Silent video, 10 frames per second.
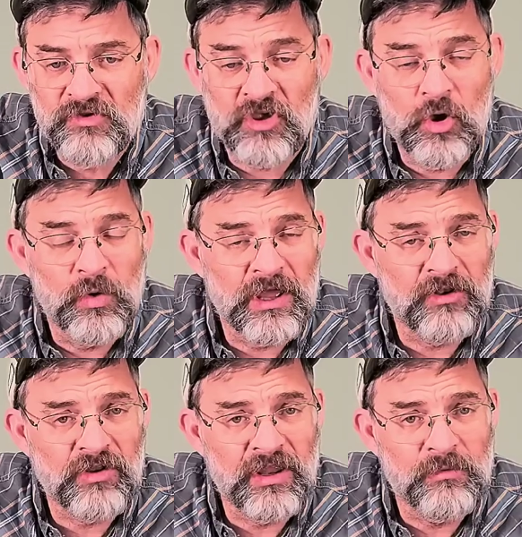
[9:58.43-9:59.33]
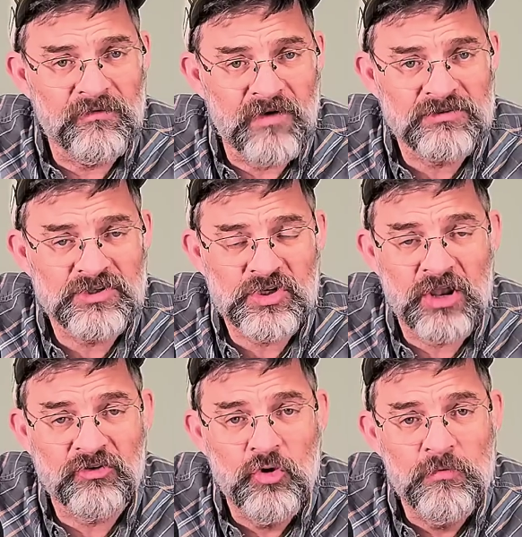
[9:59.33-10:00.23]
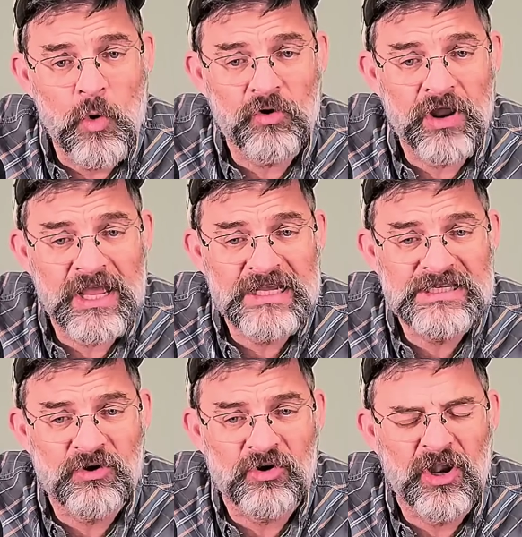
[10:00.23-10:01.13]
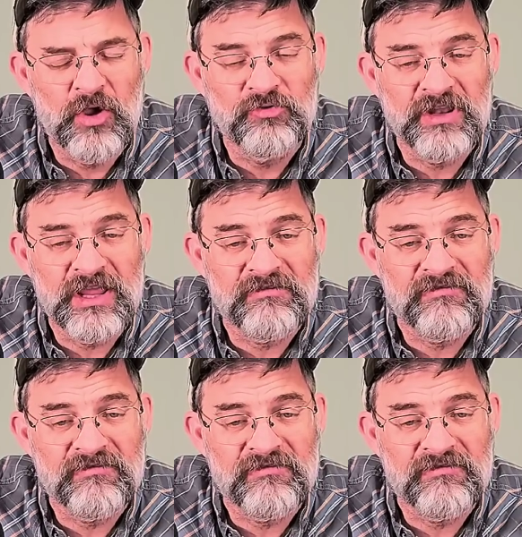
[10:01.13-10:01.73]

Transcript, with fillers: So we've also got 2 more days that are closing in